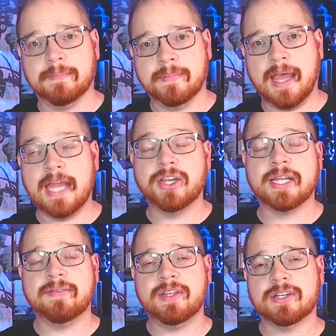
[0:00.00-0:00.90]
and you're
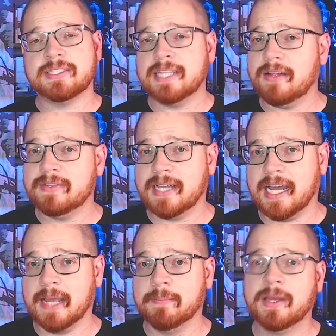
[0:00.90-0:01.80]
giving yourself
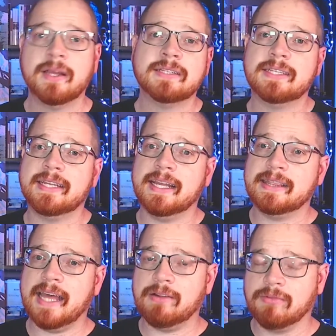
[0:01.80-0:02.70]
time to get
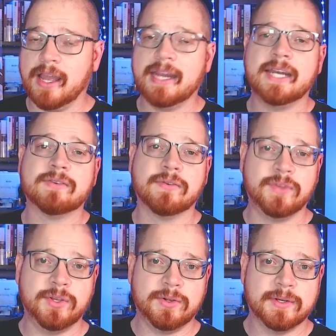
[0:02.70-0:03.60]
that read and
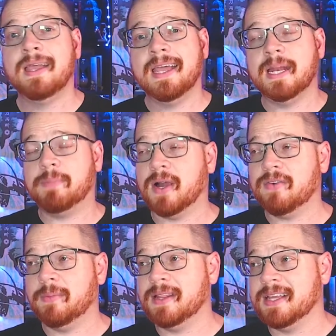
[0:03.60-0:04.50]
reviewed. And apart
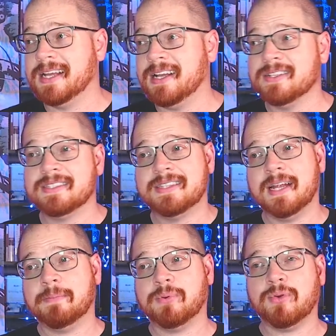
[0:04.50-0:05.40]
from anything else,
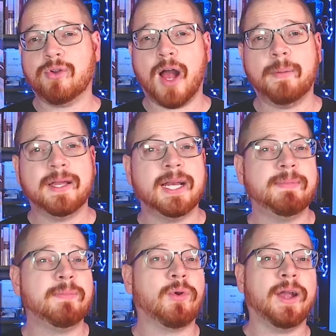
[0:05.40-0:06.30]
they're probably going to
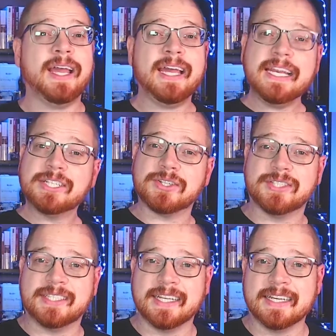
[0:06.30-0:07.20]
be more
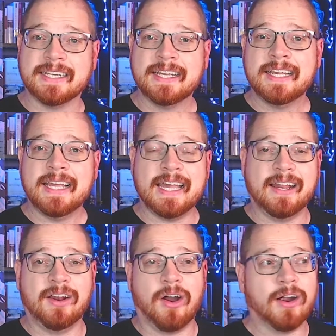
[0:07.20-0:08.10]
interested in
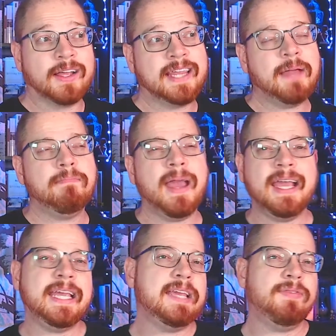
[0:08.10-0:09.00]
an ARC. They may
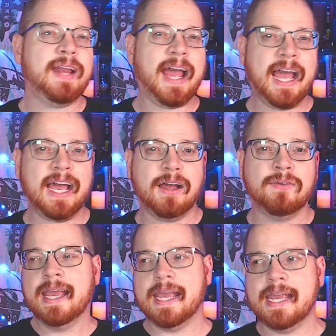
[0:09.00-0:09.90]
even
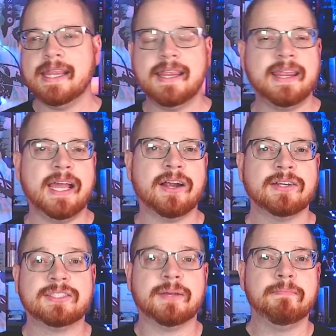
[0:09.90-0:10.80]
have in their
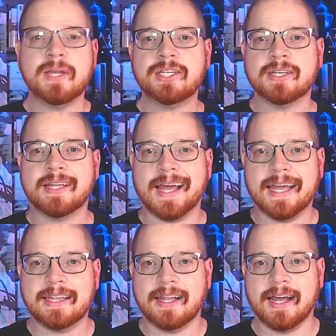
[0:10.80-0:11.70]
submission
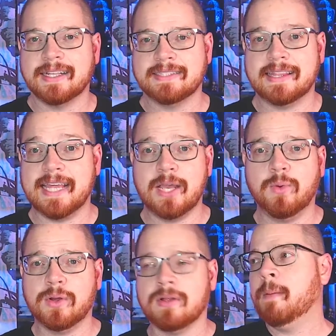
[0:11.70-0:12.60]
guidelines that they
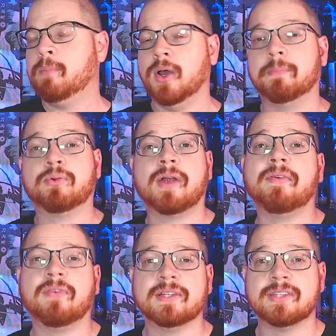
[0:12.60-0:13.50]
will put
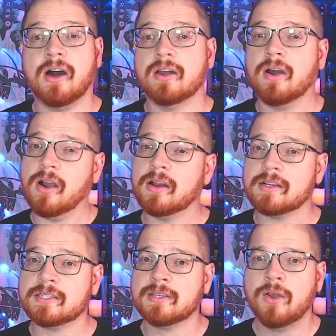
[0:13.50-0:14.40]
preference on
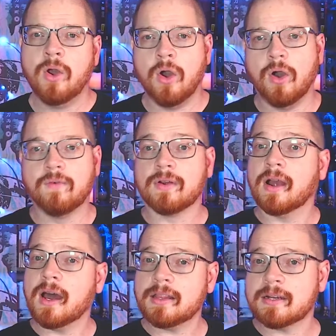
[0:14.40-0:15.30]
ARCs over
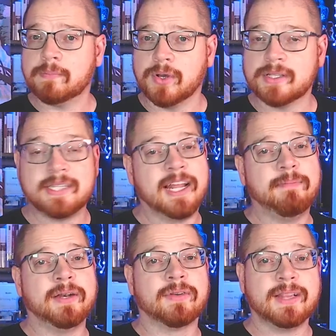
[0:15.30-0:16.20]
other books that have
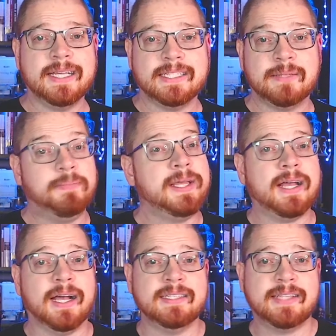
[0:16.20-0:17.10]
been released
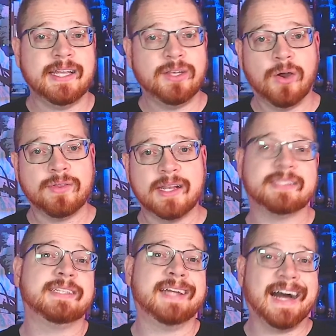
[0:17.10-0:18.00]
because they know that it's
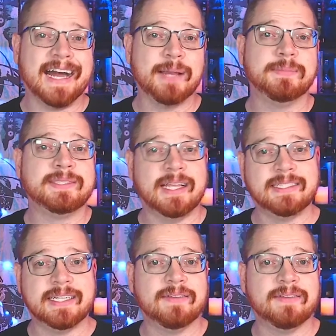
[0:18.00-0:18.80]
a time-sensitive